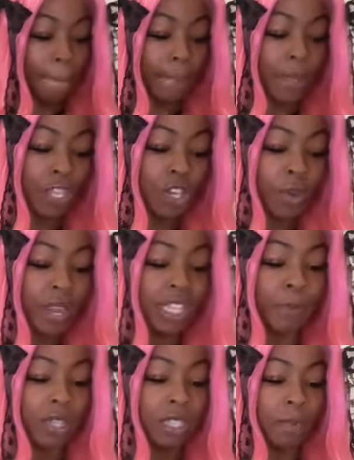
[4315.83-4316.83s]
Like you and this
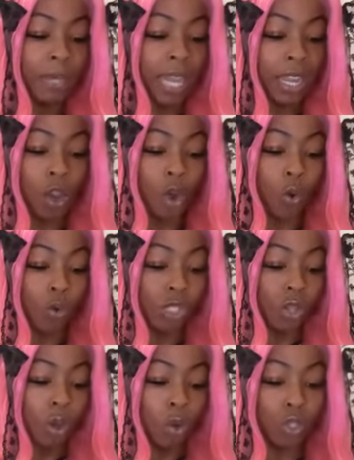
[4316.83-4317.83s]
person could be like an old
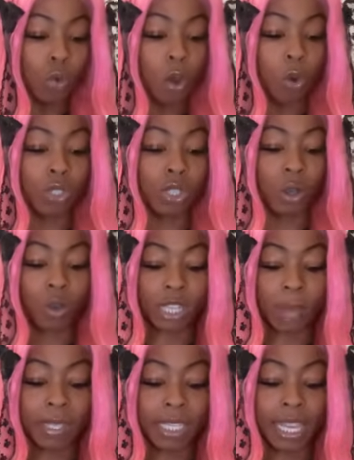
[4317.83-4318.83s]
soul, two old souls
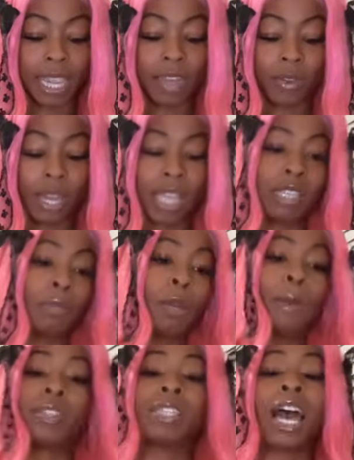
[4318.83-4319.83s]
coming together. Like something
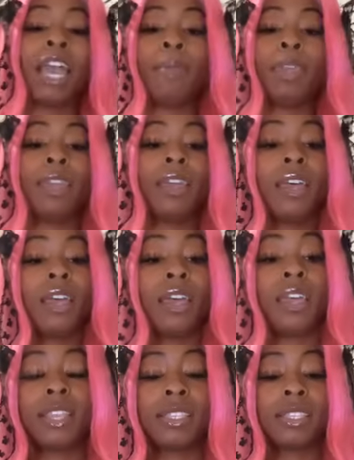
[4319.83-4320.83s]
about the timing
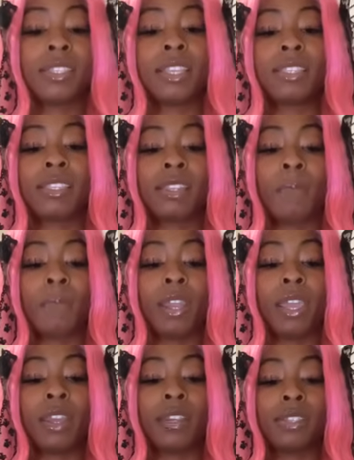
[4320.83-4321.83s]
this is this is coming
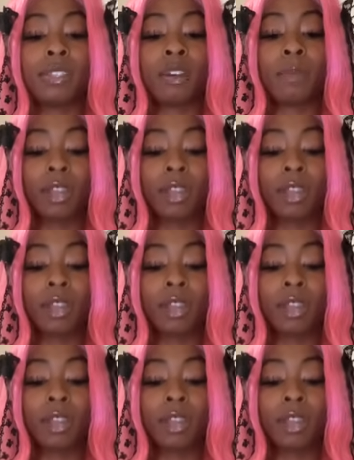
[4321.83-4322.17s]
in this is coming